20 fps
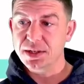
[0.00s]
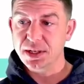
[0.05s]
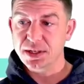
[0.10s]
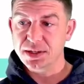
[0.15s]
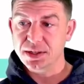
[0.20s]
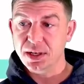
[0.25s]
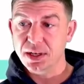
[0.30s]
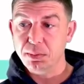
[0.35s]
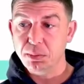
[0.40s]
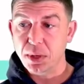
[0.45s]
Is
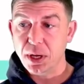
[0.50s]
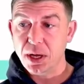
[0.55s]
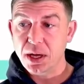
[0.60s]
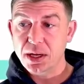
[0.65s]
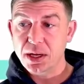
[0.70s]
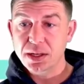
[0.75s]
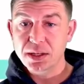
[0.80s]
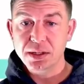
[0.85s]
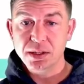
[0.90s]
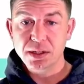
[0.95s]
it a
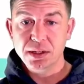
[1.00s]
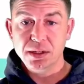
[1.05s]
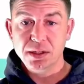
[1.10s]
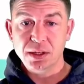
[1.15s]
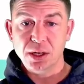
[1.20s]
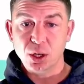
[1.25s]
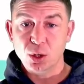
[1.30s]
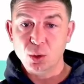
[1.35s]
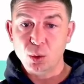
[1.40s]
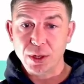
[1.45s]
bug,
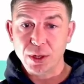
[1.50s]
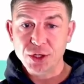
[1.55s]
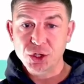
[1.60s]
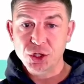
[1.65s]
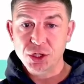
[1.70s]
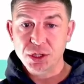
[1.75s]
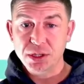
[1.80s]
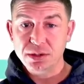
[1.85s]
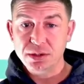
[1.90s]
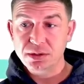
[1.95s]
a
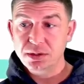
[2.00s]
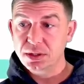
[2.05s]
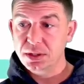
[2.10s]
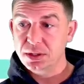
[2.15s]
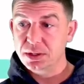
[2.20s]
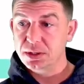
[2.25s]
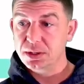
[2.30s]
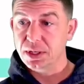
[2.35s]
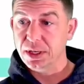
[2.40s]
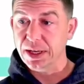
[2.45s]
question,
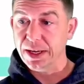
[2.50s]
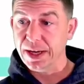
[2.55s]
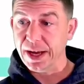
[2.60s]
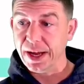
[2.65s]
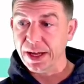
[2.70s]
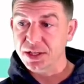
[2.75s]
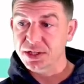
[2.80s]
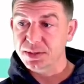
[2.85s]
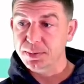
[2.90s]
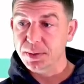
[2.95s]
an
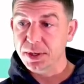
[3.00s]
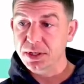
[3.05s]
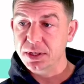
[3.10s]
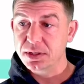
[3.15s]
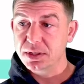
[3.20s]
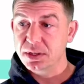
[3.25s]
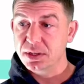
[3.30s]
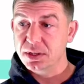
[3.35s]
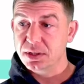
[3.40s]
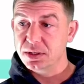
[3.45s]
enhancement?
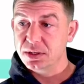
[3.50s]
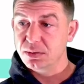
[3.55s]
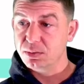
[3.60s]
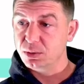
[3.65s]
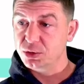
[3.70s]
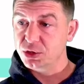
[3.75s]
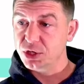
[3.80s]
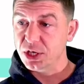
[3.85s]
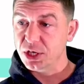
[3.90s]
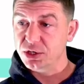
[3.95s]
We'll
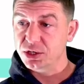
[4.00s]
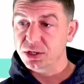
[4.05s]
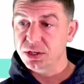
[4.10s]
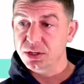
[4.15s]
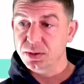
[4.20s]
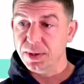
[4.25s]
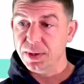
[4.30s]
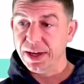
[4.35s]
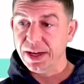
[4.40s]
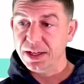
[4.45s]
change it to
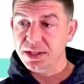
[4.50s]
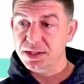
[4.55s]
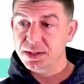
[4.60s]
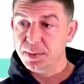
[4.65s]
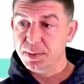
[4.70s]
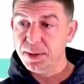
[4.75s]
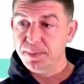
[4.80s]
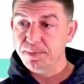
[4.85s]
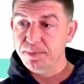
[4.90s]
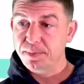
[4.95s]

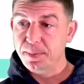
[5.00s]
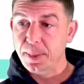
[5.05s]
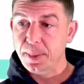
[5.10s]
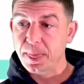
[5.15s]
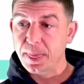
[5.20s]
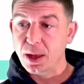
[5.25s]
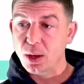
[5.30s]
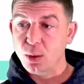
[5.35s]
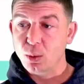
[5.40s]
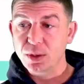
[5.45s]
enhancement.
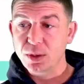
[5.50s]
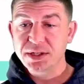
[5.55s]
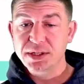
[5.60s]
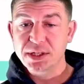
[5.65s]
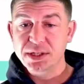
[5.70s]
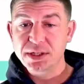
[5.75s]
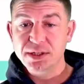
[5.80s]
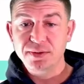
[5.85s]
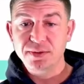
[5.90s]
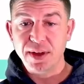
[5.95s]
What's the
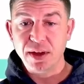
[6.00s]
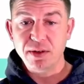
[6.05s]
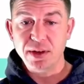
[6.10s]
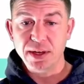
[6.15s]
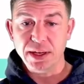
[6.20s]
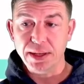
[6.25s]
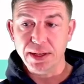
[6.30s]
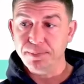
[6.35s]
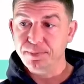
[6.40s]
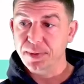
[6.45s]

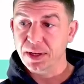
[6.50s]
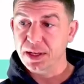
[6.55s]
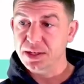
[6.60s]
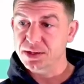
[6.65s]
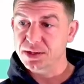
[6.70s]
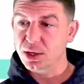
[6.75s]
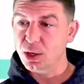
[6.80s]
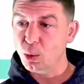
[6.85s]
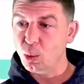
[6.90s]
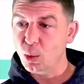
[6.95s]
severity? Is
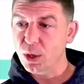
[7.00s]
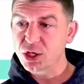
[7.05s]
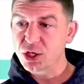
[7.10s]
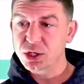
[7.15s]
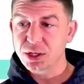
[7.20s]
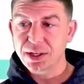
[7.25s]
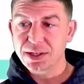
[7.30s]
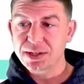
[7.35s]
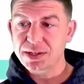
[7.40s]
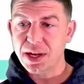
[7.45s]
it a wish
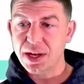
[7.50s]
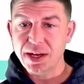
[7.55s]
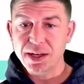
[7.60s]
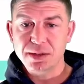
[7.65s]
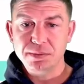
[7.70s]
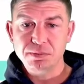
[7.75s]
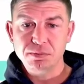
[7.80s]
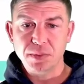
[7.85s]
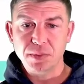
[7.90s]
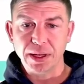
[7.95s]
list
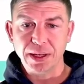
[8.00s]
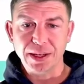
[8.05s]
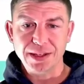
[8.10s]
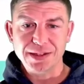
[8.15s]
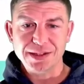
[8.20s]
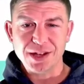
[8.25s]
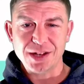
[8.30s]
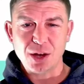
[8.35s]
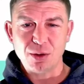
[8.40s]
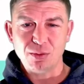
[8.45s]
item? Like, it's
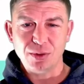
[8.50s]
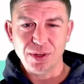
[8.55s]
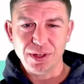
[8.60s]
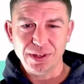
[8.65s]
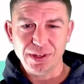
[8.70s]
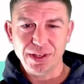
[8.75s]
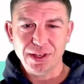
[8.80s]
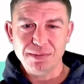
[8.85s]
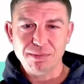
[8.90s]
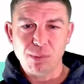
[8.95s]
not
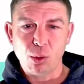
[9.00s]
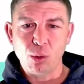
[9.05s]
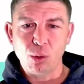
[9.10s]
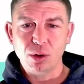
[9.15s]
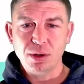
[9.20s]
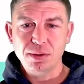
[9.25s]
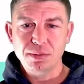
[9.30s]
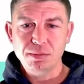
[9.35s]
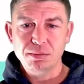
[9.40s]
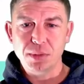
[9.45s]
really
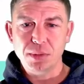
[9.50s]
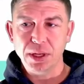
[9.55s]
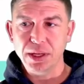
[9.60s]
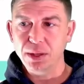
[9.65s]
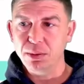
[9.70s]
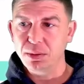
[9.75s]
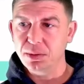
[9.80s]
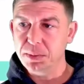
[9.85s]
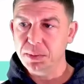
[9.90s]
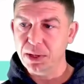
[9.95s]
important, but it
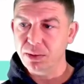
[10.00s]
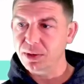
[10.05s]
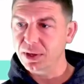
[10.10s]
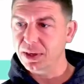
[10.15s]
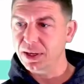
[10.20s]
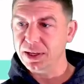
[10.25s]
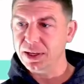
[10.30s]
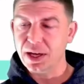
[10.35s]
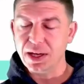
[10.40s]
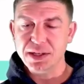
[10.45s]
would be really
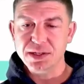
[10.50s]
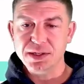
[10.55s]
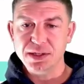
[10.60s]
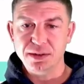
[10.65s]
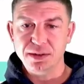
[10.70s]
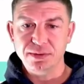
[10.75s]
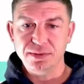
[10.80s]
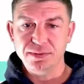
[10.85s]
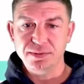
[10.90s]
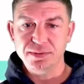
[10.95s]
nice
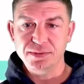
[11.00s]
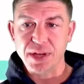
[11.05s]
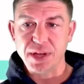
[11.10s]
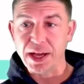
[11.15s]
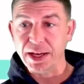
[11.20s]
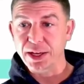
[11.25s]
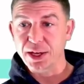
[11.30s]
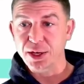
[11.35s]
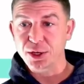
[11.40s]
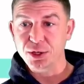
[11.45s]
if
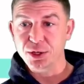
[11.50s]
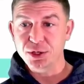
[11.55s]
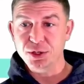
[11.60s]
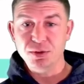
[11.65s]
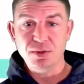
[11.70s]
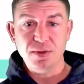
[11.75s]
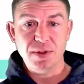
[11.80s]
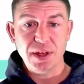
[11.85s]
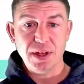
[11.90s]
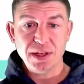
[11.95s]
Taiga could do
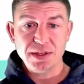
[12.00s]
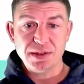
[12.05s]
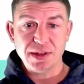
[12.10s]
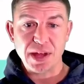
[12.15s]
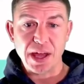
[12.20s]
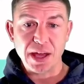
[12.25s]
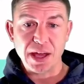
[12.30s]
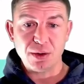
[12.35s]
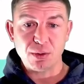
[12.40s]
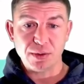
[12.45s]
this,
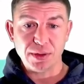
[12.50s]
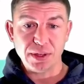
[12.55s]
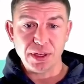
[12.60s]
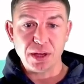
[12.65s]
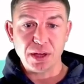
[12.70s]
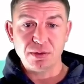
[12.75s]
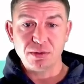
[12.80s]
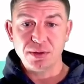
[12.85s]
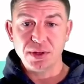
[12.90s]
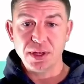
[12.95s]
that, or the
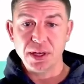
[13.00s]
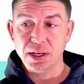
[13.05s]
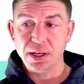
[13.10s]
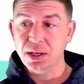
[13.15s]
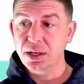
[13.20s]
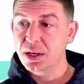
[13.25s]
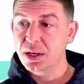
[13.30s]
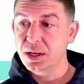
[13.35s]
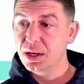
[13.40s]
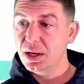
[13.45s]
other thing.
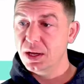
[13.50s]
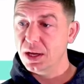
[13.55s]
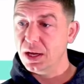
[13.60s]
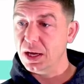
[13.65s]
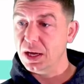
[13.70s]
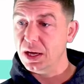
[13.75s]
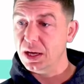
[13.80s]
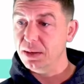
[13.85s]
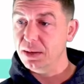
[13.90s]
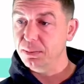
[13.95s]

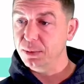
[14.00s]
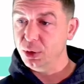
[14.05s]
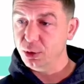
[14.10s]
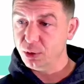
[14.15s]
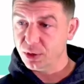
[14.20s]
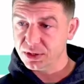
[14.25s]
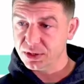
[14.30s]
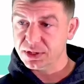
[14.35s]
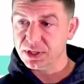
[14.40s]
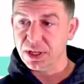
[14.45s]
You
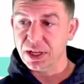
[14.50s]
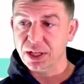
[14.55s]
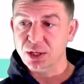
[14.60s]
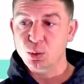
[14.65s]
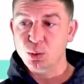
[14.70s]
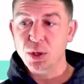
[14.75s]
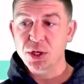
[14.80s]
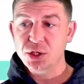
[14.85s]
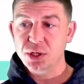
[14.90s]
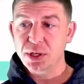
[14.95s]
can select
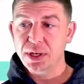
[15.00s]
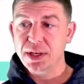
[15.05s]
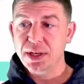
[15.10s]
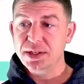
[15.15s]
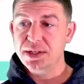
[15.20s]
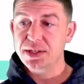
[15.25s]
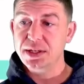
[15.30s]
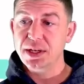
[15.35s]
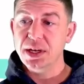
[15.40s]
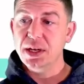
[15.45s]
wish
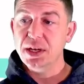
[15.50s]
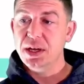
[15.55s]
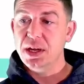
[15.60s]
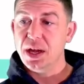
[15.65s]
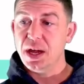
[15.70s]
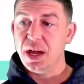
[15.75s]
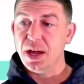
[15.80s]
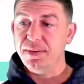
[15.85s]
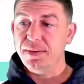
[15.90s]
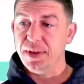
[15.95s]
list,
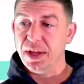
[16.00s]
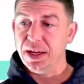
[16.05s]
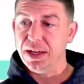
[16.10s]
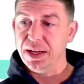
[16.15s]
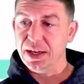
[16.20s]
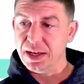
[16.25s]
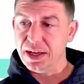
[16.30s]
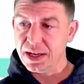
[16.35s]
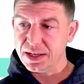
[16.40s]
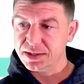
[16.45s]
and then
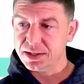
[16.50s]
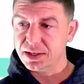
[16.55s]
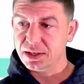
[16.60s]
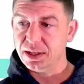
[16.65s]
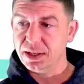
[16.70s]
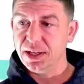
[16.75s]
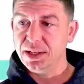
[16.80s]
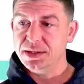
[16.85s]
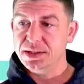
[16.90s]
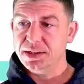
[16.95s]
it
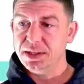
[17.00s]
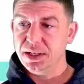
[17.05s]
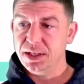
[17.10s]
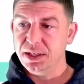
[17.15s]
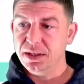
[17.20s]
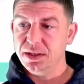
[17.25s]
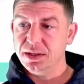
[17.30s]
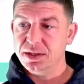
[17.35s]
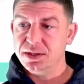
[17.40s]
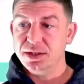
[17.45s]
escalates
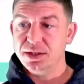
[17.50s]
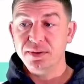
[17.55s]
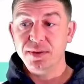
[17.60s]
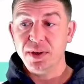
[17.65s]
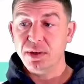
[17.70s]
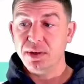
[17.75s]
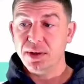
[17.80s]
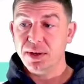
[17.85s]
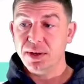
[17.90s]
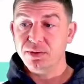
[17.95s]
in
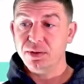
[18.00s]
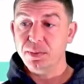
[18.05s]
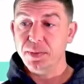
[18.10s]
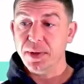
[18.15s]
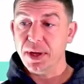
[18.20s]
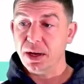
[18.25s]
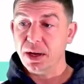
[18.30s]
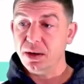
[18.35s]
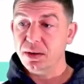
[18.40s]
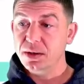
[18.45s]
severity from
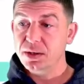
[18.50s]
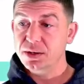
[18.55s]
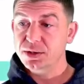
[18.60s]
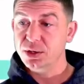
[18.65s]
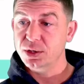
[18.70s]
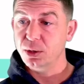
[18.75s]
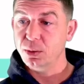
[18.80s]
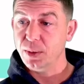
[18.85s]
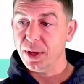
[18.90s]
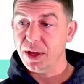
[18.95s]
there.
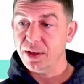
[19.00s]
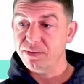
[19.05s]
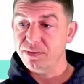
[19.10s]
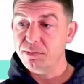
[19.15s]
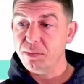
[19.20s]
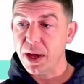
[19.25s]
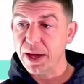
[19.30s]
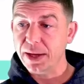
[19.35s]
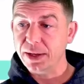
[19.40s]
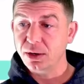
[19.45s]
So we have
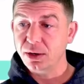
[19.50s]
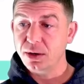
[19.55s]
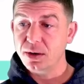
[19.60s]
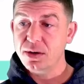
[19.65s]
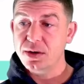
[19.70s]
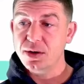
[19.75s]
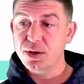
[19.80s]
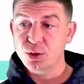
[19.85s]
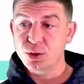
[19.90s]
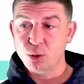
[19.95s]
minor,
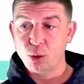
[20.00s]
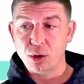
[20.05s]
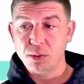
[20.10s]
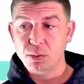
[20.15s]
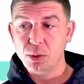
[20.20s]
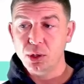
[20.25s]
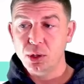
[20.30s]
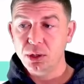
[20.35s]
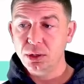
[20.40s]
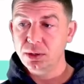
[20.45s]

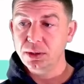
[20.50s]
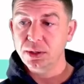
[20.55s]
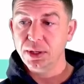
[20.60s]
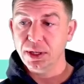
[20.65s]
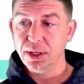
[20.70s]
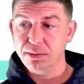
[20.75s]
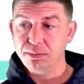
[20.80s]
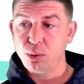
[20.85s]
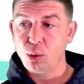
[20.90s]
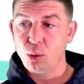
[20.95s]
normal,
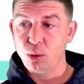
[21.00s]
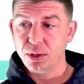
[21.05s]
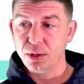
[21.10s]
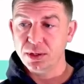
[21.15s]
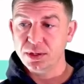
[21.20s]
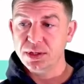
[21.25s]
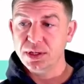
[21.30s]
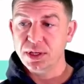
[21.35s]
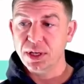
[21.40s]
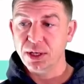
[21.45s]

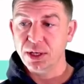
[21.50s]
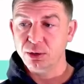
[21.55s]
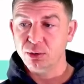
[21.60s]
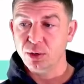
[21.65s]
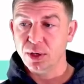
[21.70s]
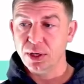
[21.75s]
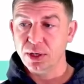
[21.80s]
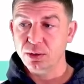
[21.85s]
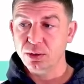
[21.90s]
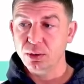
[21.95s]
important, and
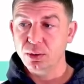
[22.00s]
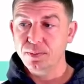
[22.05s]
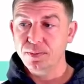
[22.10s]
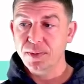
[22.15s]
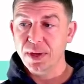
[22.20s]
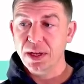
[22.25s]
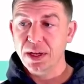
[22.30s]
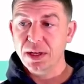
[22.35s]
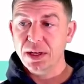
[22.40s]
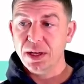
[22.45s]
critical.
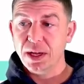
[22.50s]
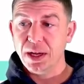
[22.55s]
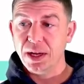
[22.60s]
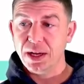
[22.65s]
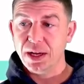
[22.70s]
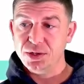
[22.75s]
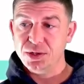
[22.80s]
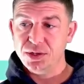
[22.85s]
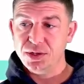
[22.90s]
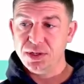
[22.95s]
And
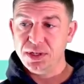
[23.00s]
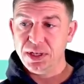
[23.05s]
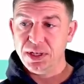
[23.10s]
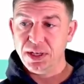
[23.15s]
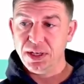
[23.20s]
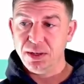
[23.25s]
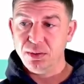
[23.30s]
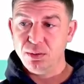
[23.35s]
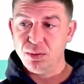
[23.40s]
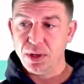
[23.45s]
as you
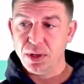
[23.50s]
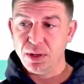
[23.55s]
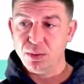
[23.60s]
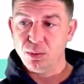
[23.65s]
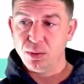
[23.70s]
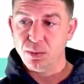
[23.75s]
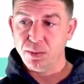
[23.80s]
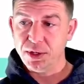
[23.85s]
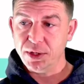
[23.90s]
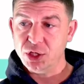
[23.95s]
see,
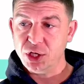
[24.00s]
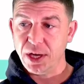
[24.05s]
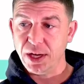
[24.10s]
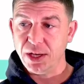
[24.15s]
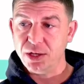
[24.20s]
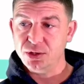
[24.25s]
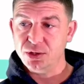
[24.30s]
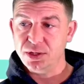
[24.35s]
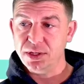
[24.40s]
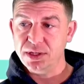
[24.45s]
when we
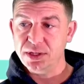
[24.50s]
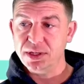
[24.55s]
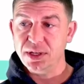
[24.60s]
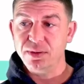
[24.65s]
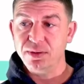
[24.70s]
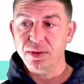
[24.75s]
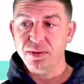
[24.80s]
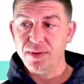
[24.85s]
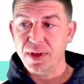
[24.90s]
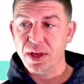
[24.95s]
change these
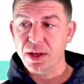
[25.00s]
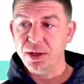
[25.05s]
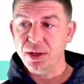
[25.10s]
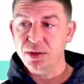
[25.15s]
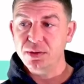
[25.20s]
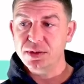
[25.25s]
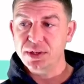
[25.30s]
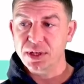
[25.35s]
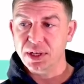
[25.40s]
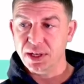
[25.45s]
different
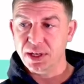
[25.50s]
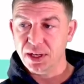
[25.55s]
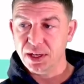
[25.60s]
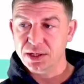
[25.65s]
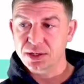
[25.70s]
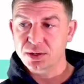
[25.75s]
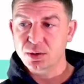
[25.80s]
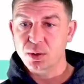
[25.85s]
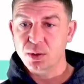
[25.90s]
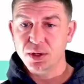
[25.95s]
values, it is
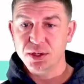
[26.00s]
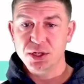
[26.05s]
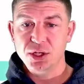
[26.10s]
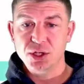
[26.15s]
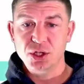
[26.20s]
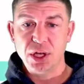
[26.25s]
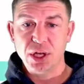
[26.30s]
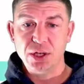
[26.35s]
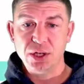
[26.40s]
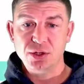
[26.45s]
going to
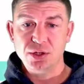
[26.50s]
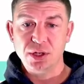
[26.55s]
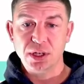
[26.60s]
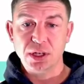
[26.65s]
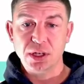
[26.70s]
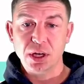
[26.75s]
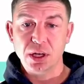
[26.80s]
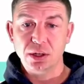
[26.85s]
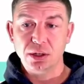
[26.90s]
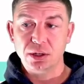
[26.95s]
change the
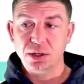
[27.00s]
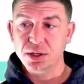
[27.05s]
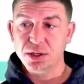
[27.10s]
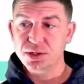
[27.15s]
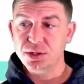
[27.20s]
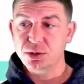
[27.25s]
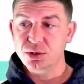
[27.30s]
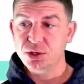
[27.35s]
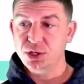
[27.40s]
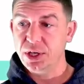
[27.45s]
color
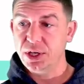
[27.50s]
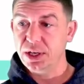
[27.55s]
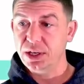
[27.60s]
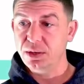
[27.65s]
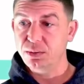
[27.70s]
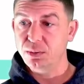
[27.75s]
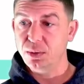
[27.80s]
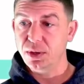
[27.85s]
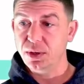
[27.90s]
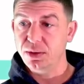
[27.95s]

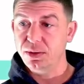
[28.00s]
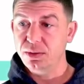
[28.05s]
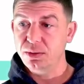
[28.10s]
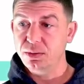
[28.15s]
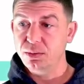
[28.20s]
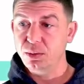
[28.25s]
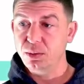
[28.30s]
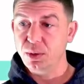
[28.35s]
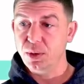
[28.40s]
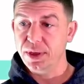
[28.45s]
associated with
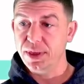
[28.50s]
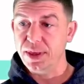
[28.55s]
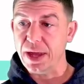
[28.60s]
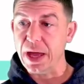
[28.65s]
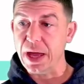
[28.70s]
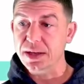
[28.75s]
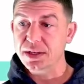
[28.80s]
that.